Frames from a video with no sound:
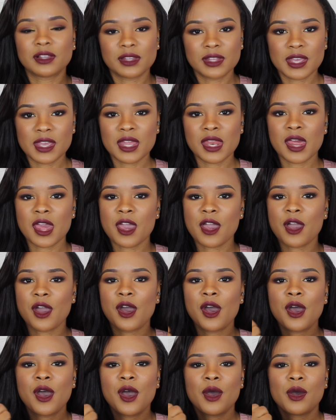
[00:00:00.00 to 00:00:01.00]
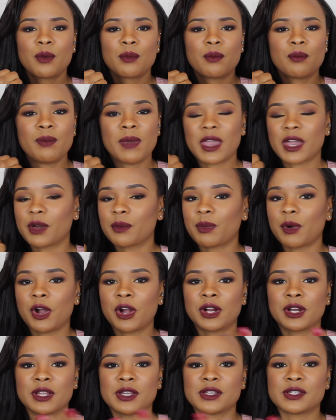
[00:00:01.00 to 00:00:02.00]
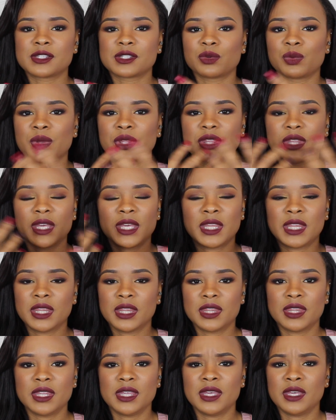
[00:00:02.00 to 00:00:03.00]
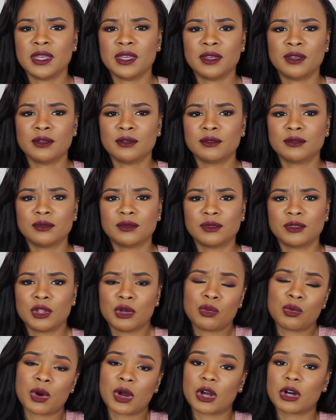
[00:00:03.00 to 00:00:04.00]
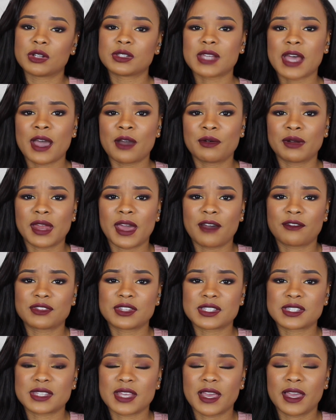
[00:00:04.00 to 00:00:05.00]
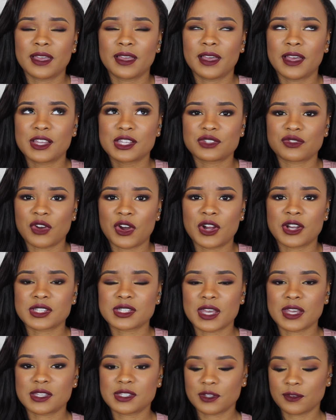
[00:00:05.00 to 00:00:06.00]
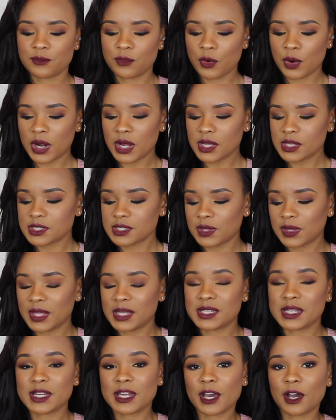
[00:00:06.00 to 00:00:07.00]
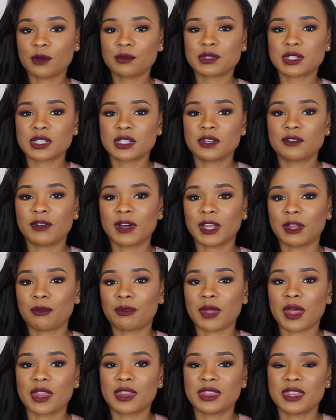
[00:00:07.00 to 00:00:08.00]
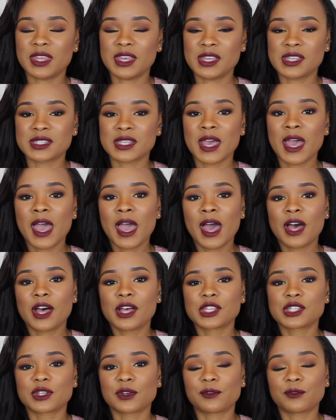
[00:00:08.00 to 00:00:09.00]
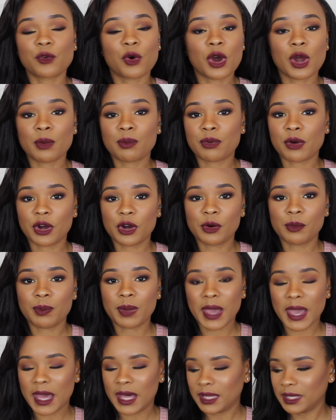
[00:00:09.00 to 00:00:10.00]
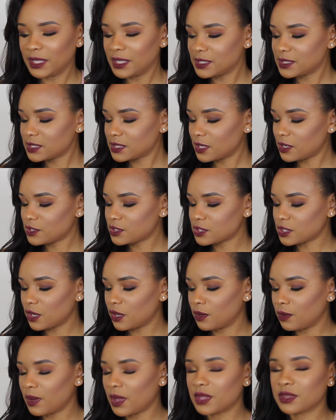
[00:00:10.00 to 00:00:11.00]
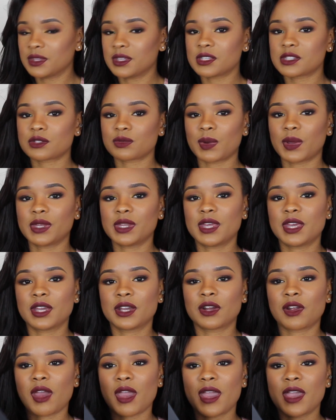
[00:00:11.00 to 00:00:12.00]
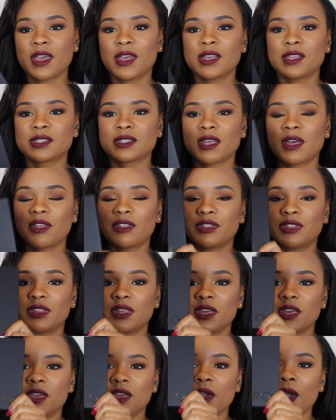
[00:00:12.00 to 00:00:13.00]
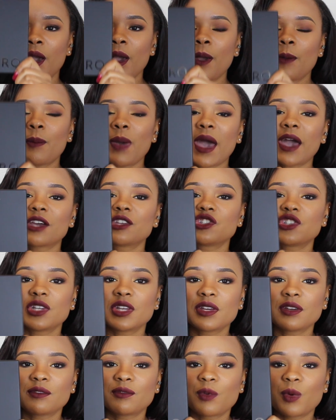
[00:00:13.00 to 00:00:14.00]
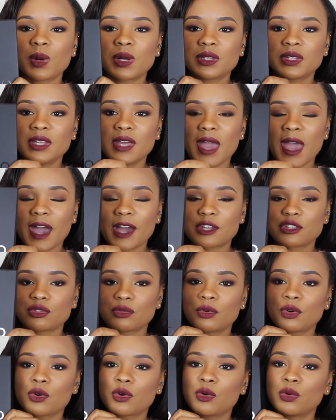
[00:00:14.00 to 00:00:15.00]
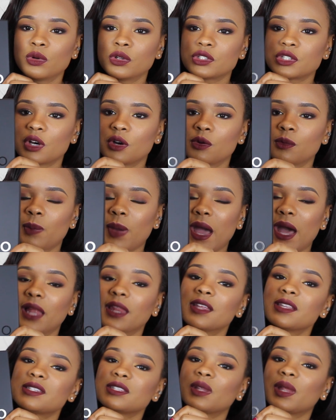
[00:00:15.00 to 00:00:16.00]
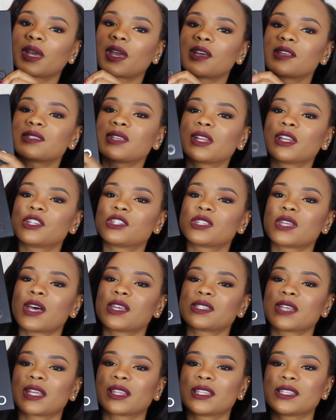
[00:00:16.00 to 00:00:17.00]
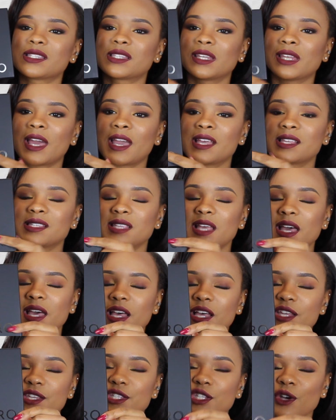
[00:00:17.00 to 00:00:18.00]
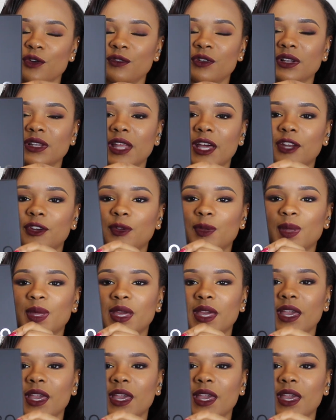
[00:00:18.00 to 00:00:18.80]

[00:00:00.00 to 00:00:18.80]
leading makeup artists within the world, I would have to say, as far as like Sephora. So they did help to develop these Sephora Pro palettes. So this right here is the packaging for the actual Cool Tone palette. So like I said, it just has like this nice silver lettering